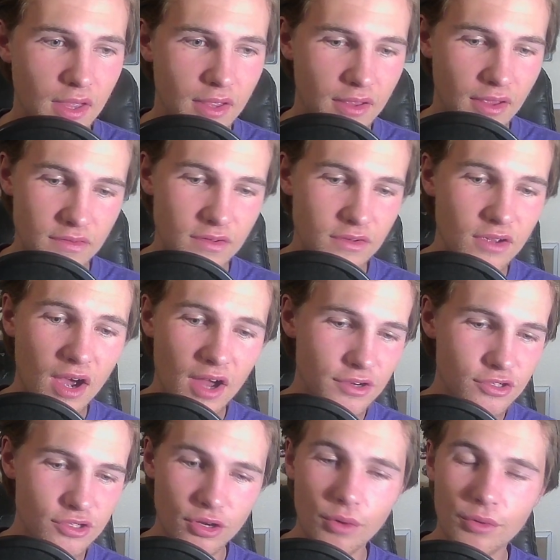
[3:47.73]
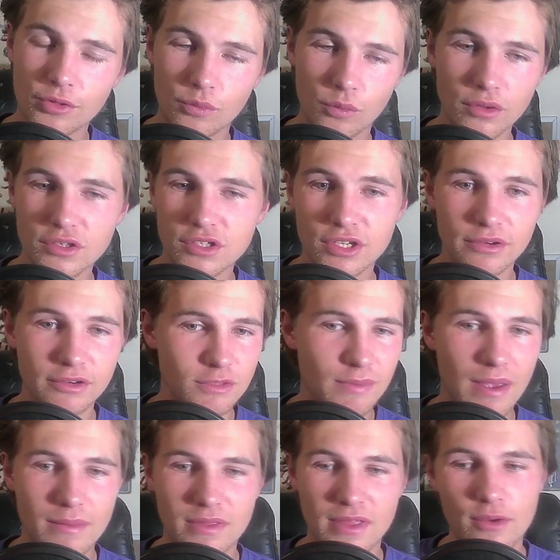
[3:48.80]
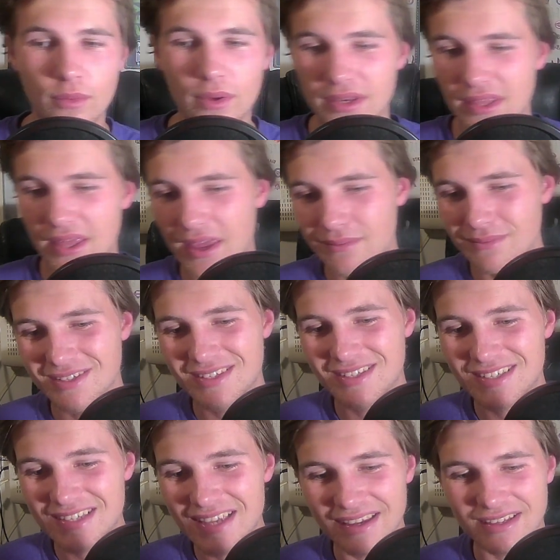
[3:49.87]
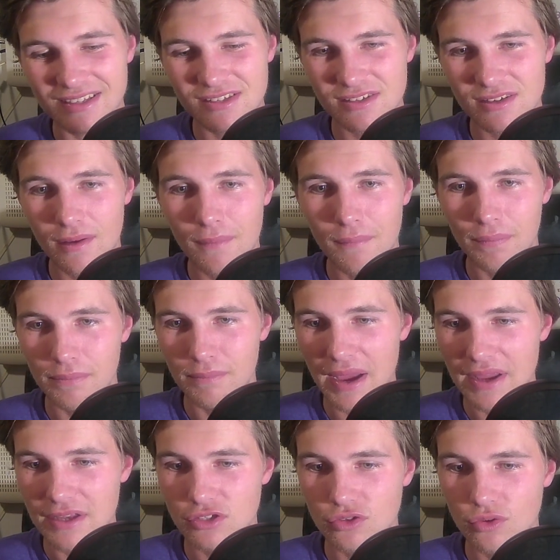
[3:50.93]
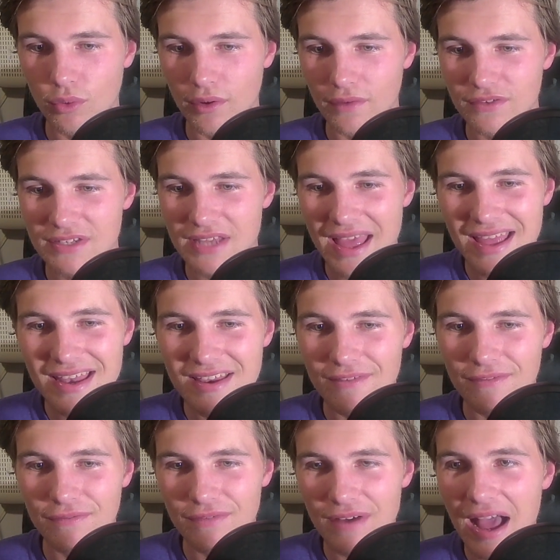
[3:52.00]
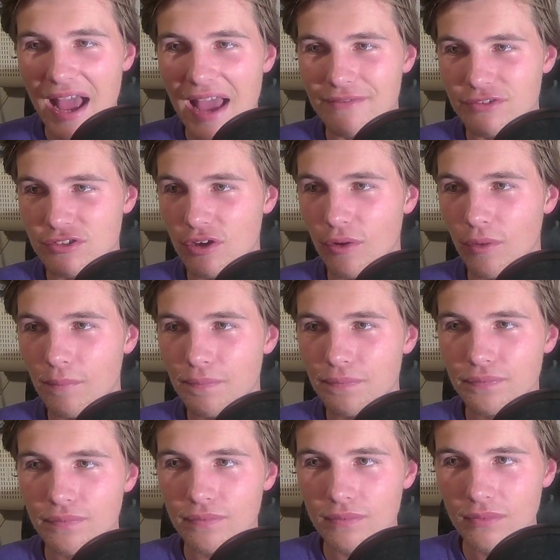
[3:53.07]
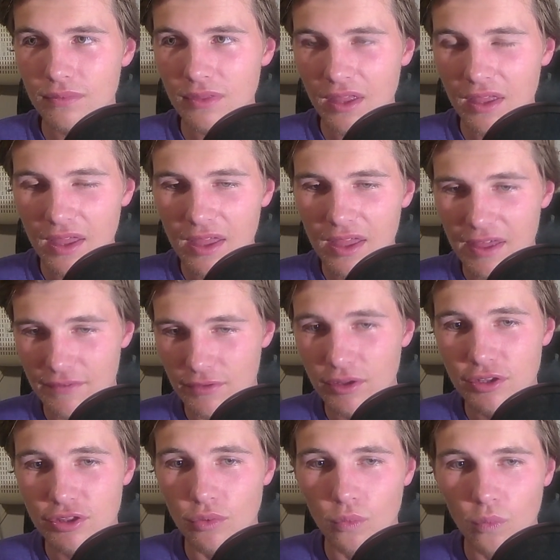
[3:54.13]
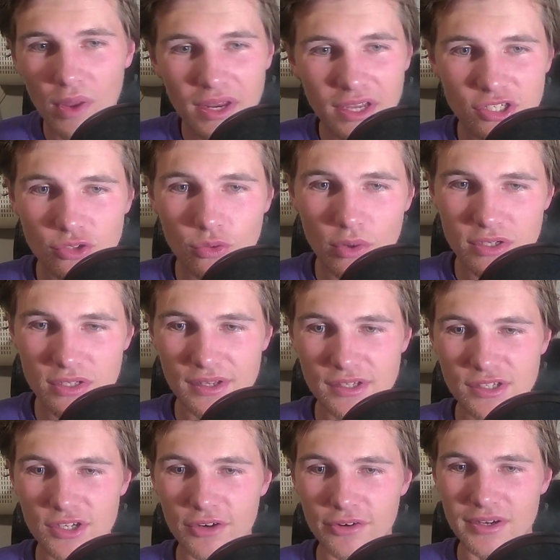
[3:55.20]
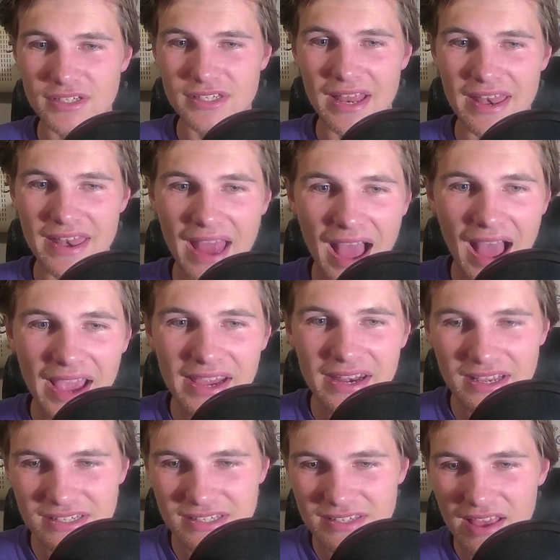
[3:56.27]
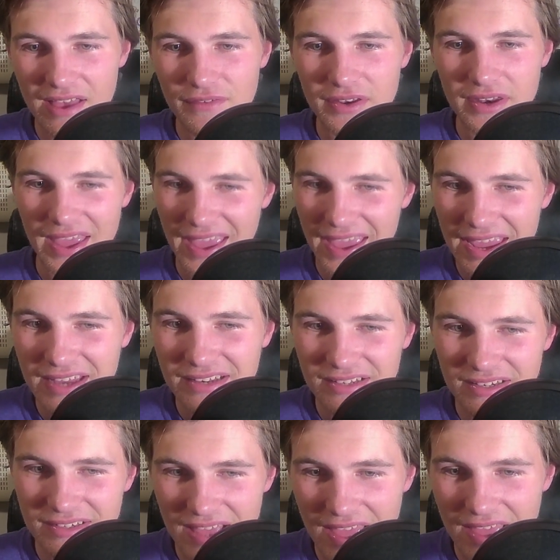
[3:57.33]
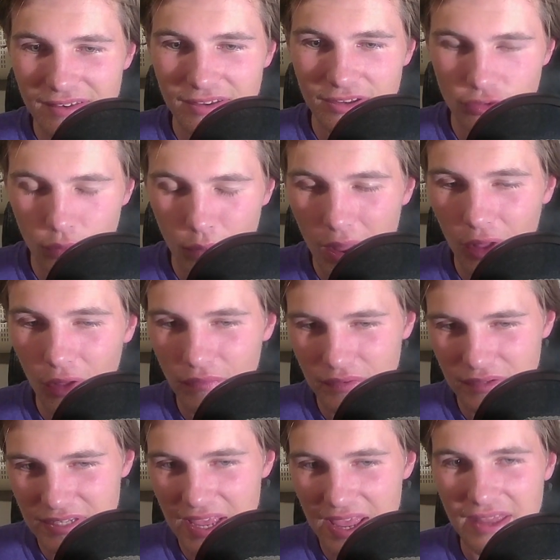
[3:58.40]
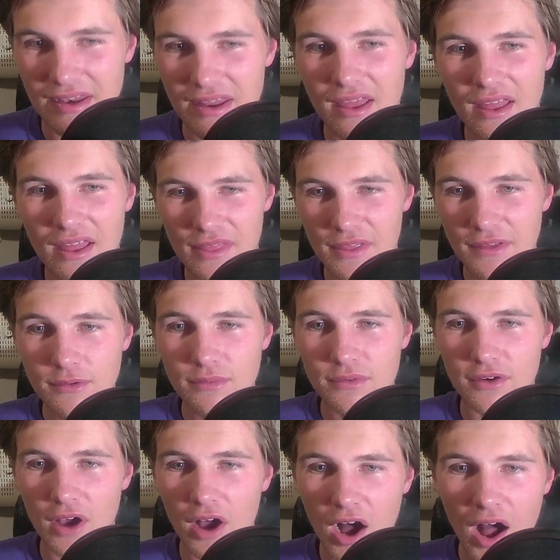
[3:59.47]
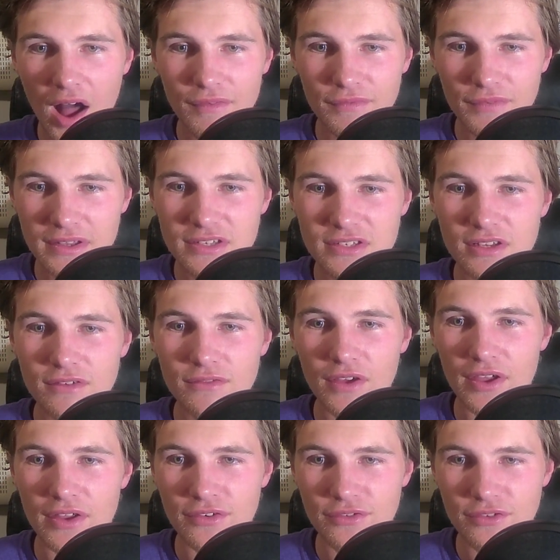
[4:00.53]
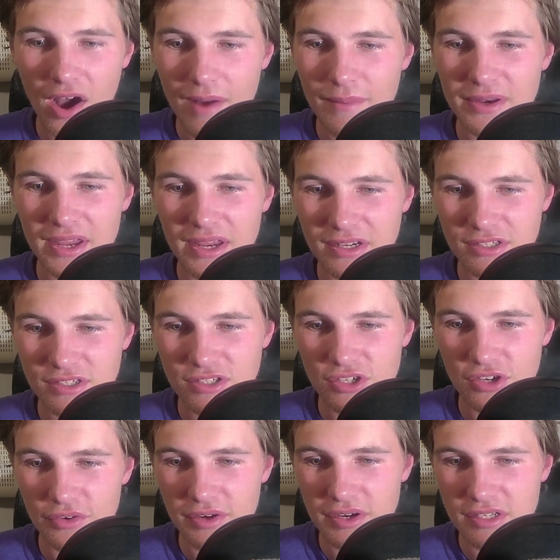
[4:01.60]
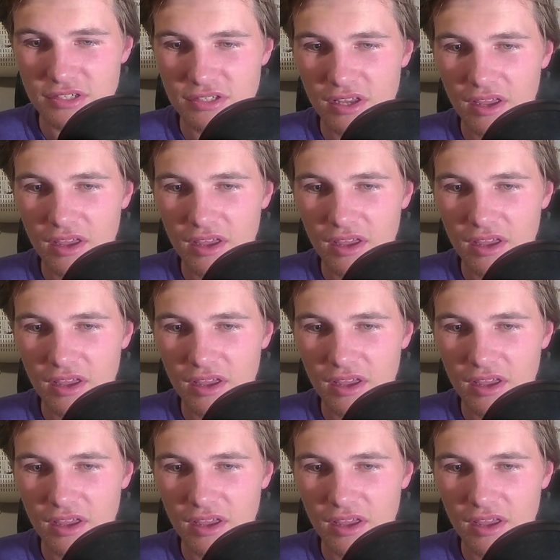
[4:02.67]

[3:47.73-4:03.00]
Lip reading: Because the Dodgers are going to the World Series, baby. They win Game 6 by a score of 10-5. So you look at the winning scores in this series, 9-7-8-10-12-10. This was an offensive-dominated series.